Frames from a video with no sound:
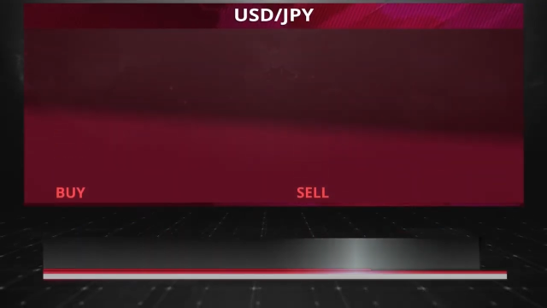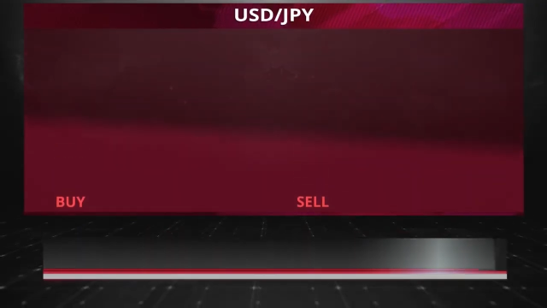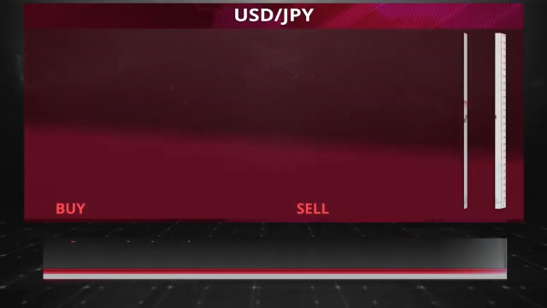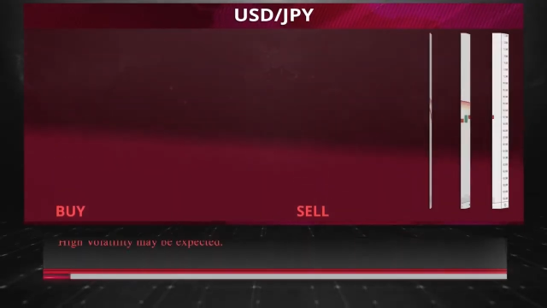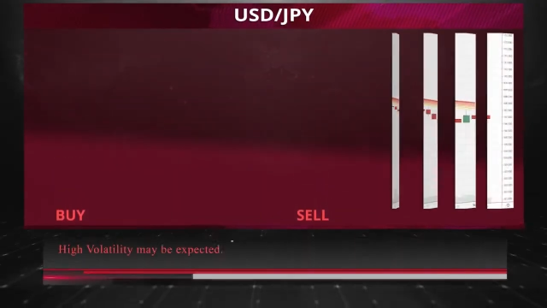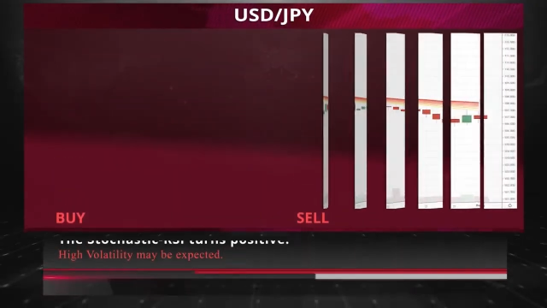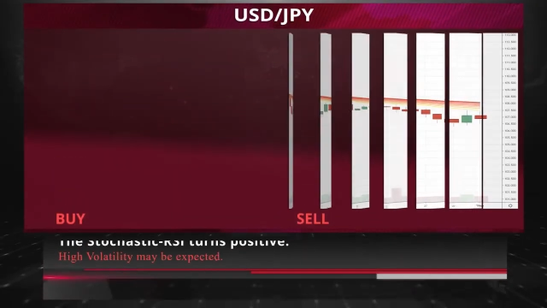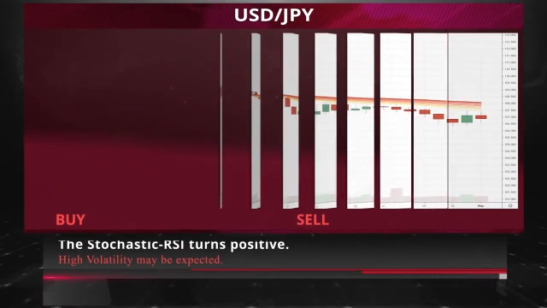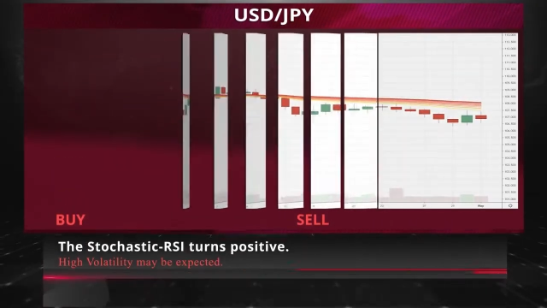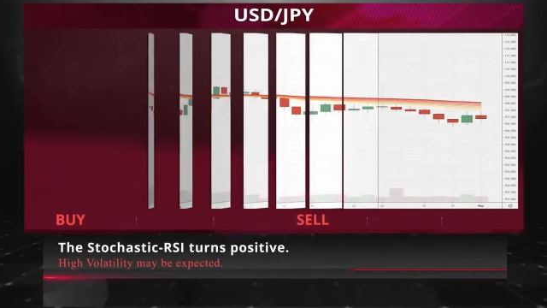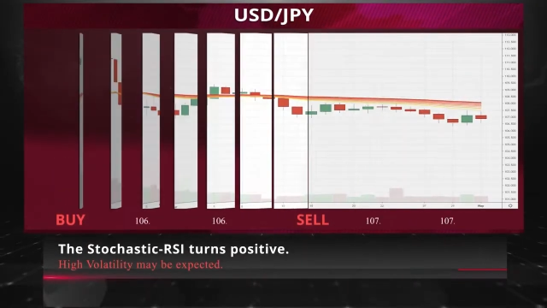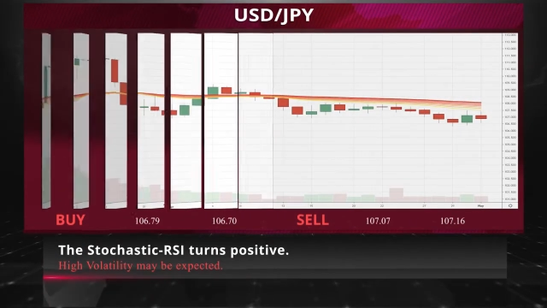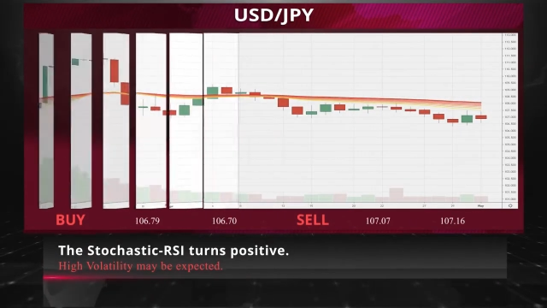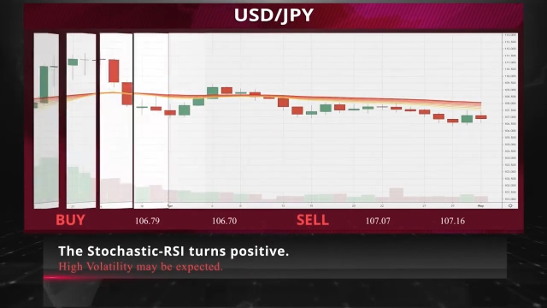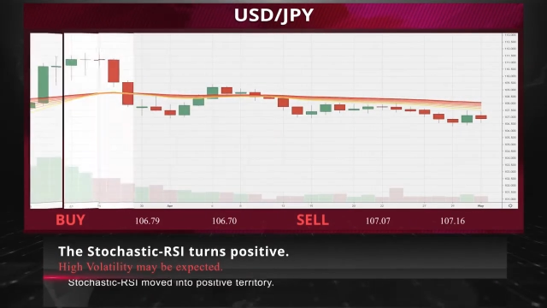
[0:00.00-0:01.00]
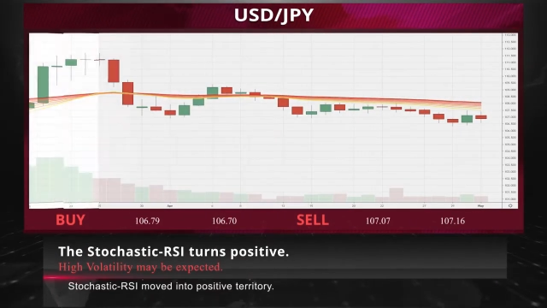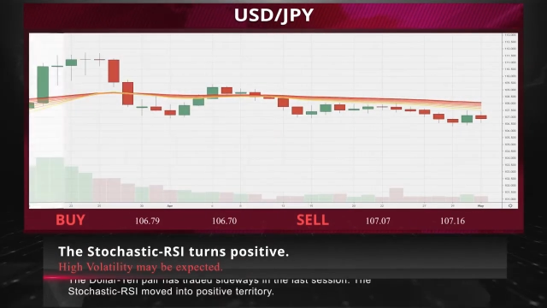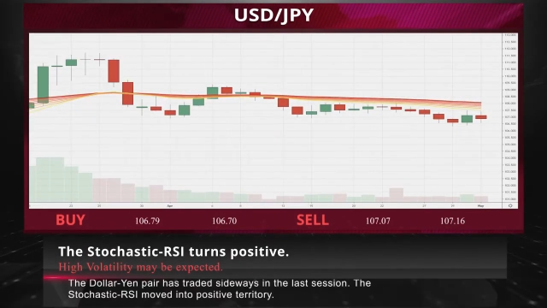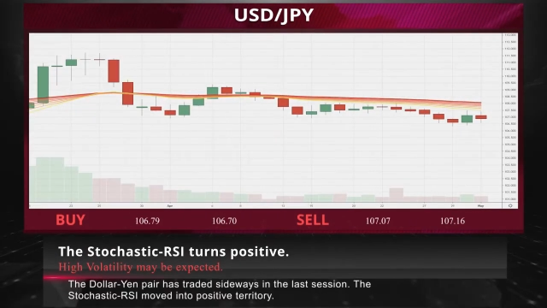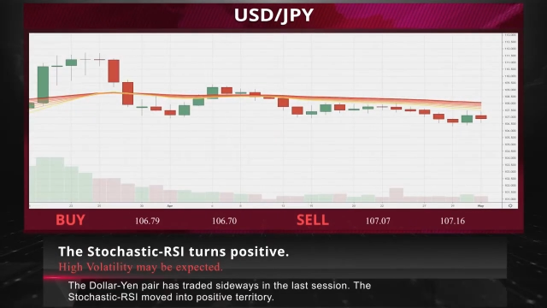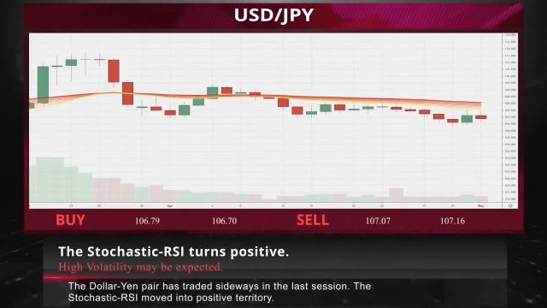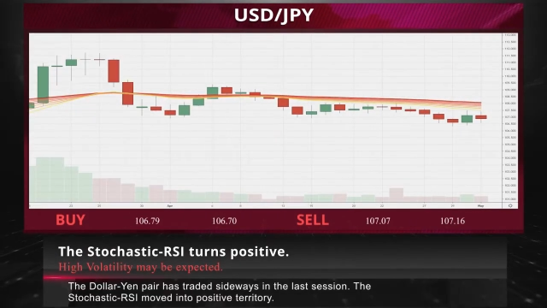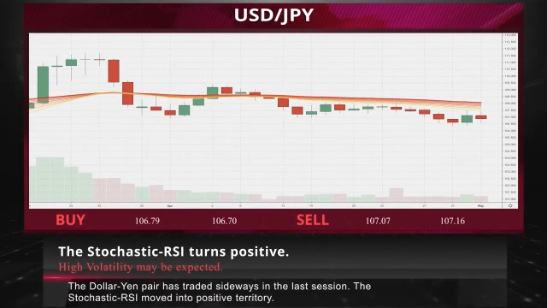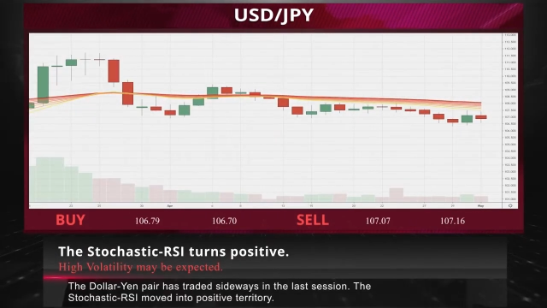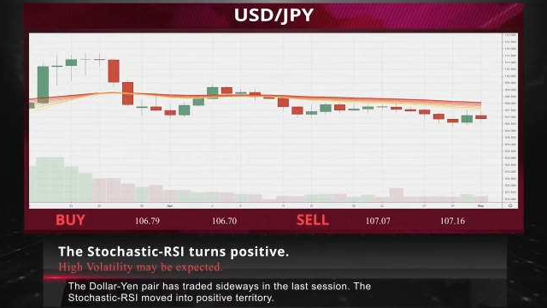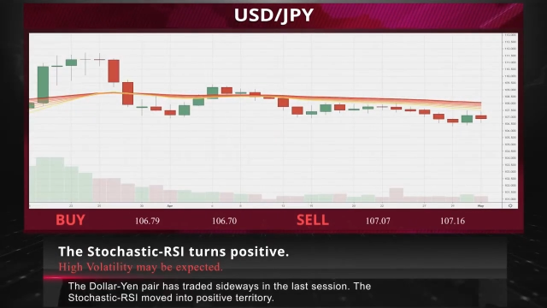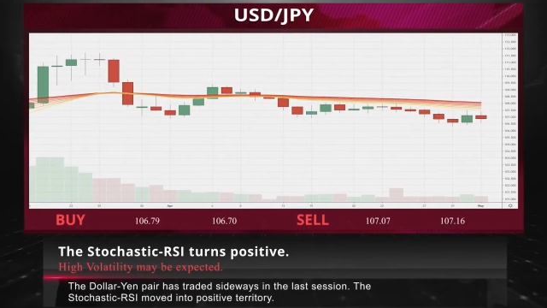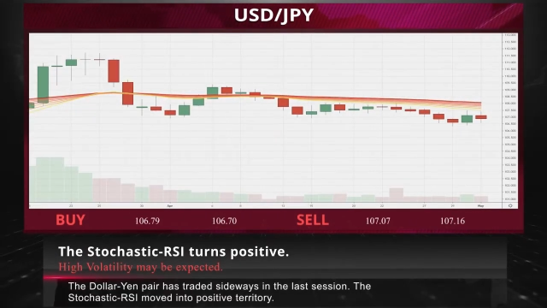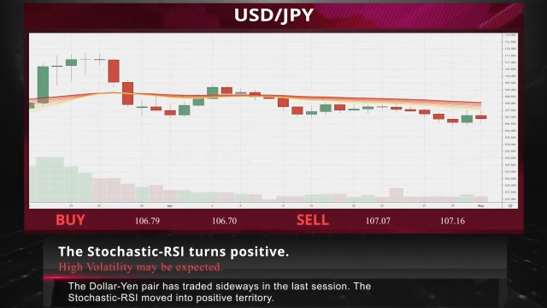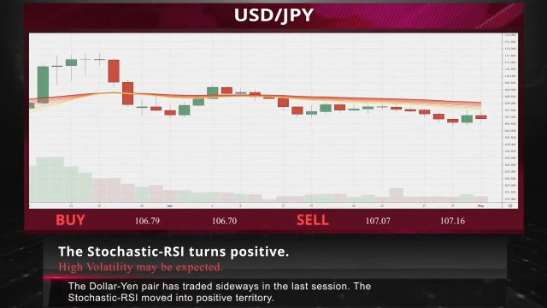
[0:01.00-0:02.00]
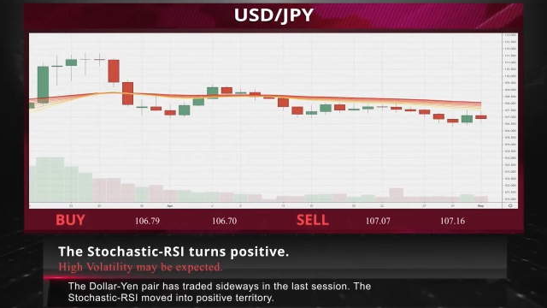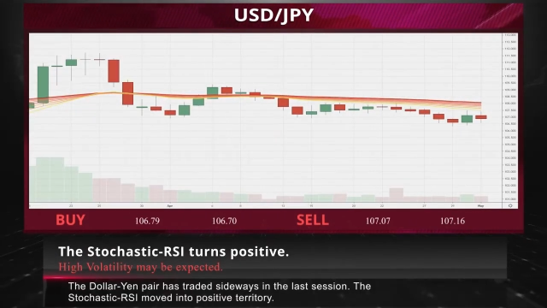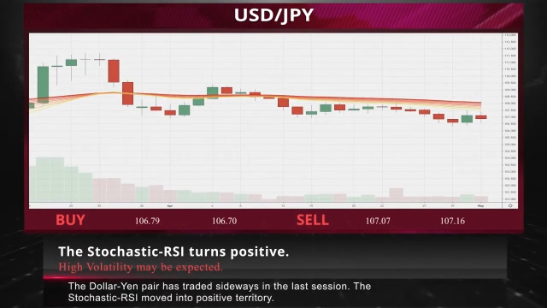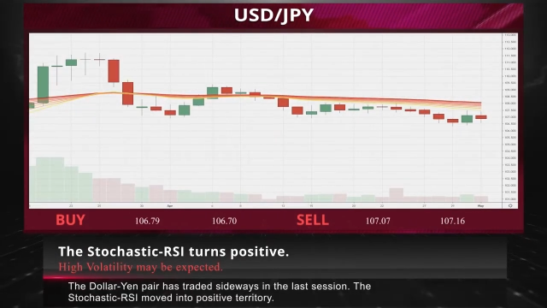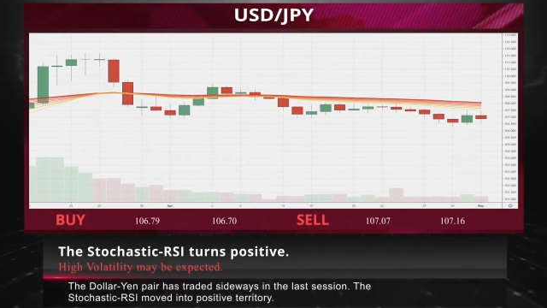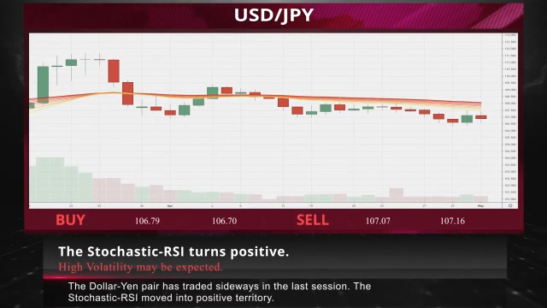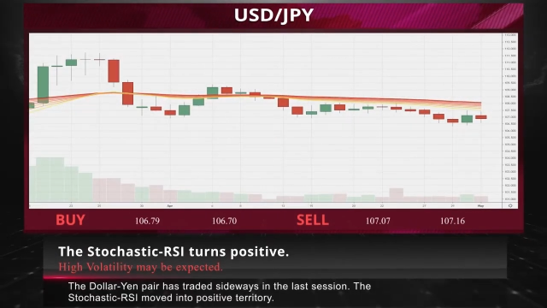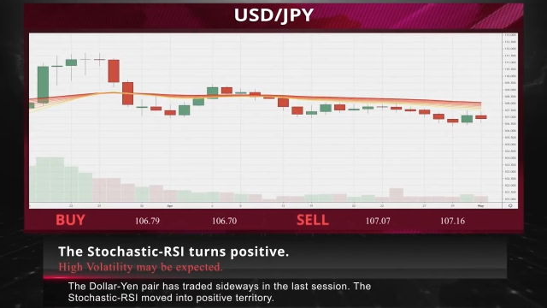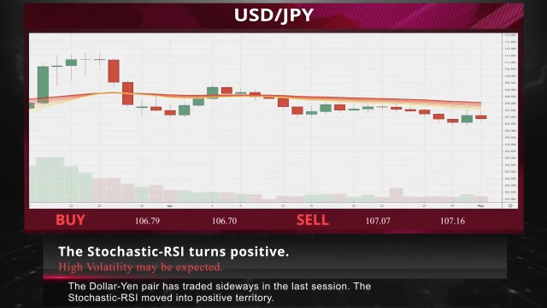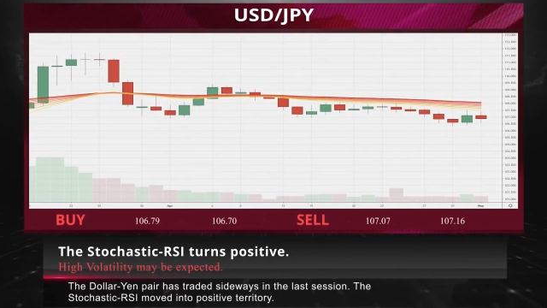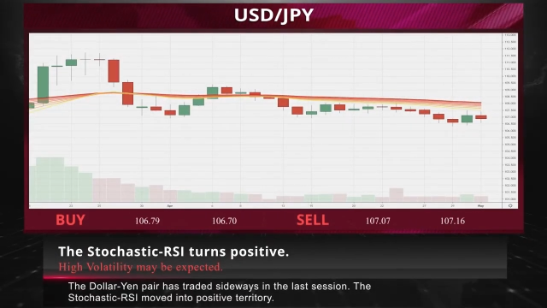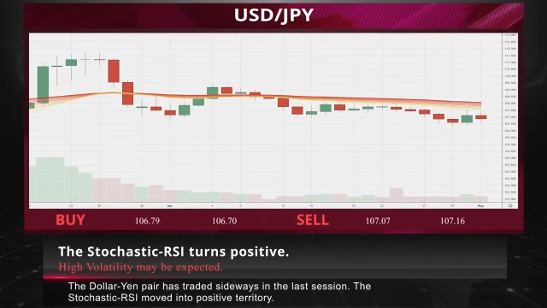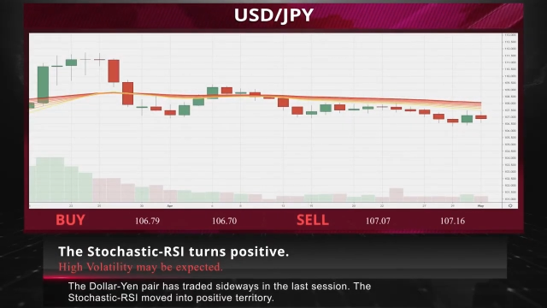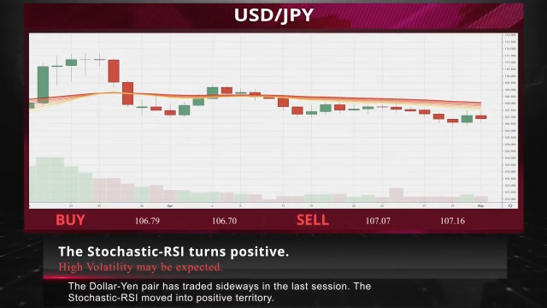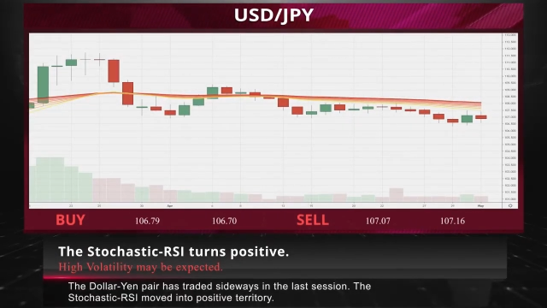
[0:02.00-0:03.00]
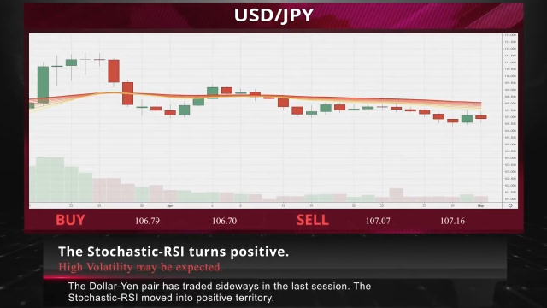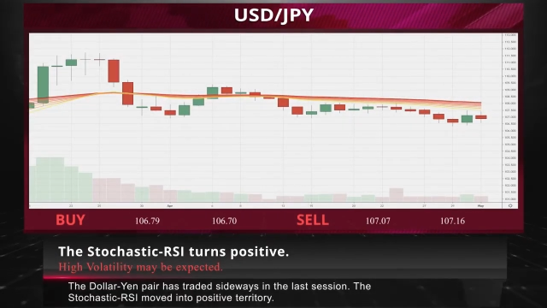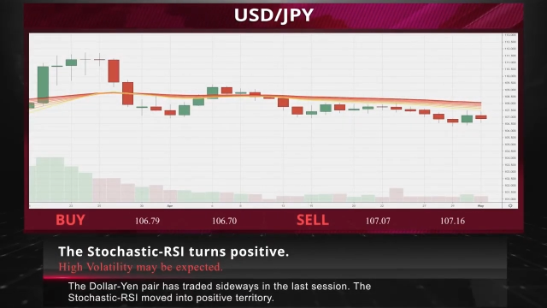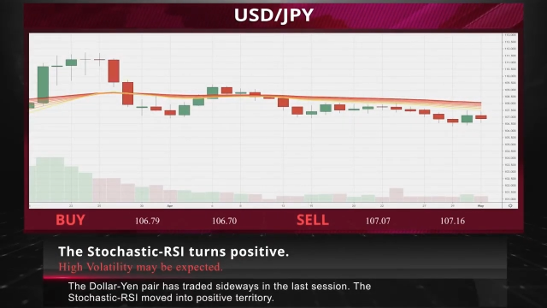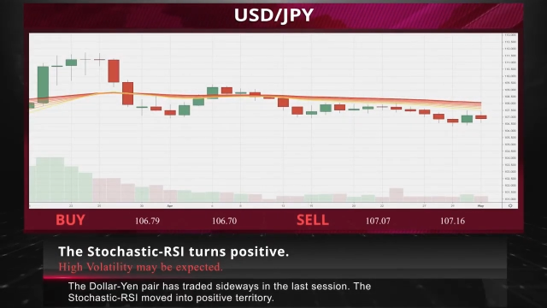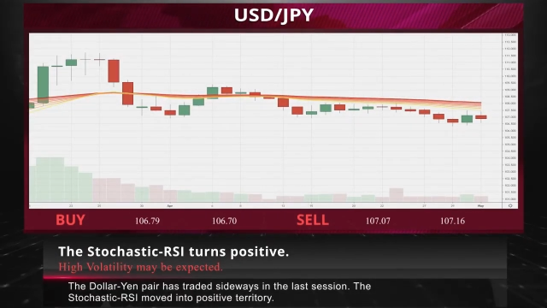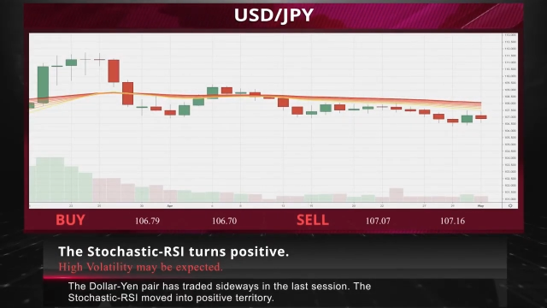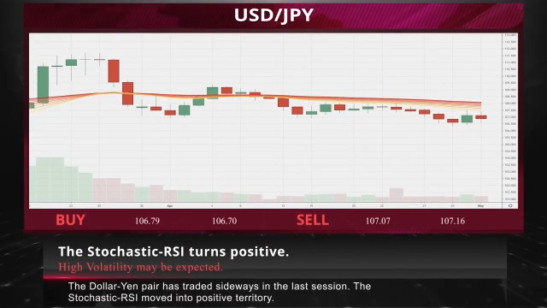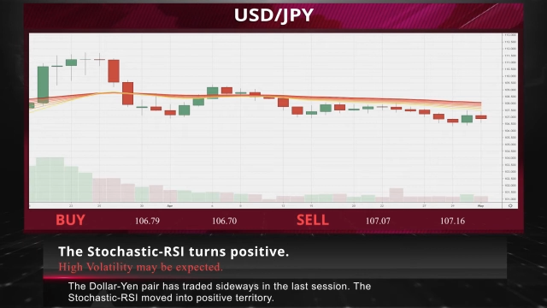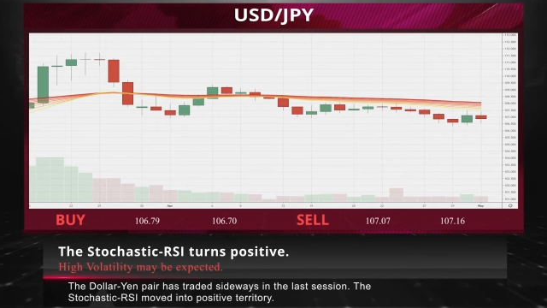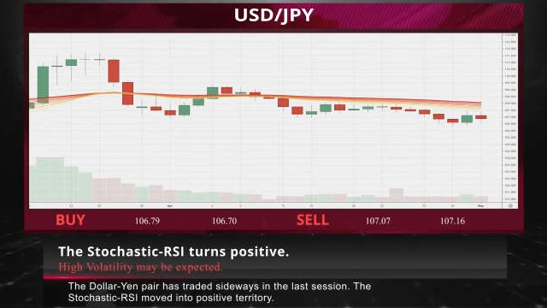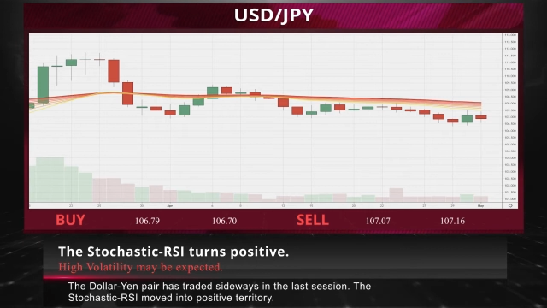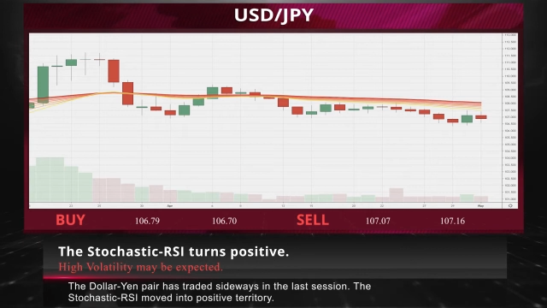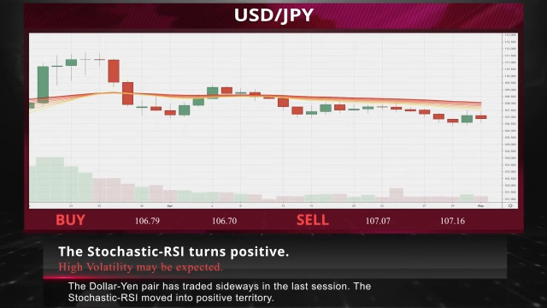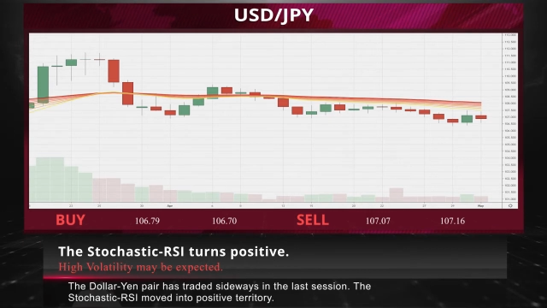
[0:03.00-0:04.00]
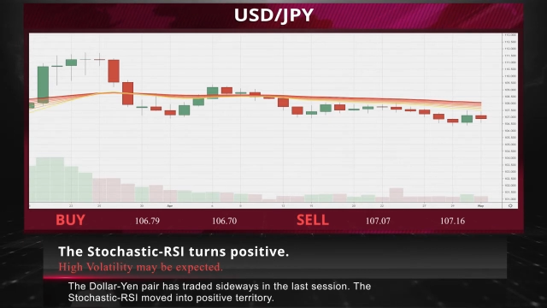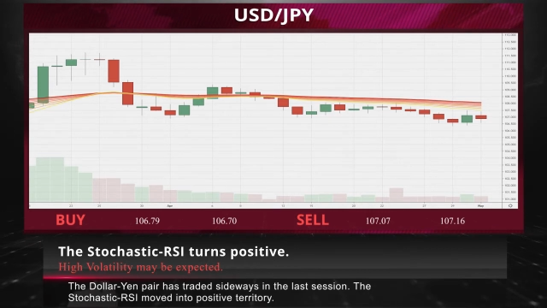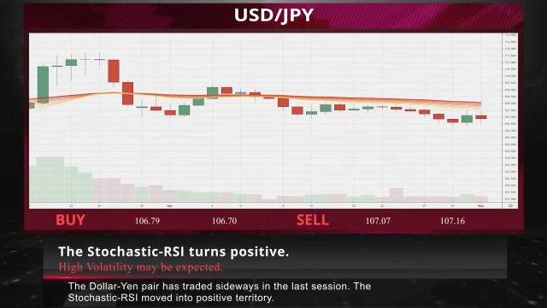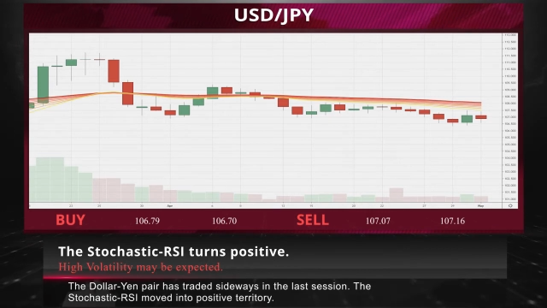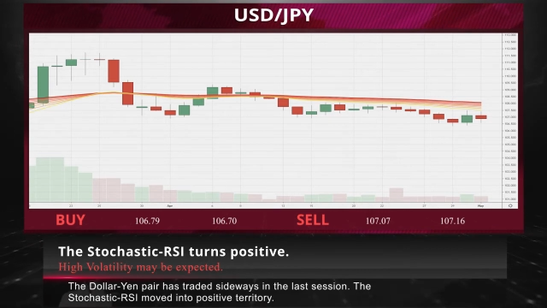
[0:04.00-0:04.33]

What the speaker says: No face is visible, so there are no lips to read.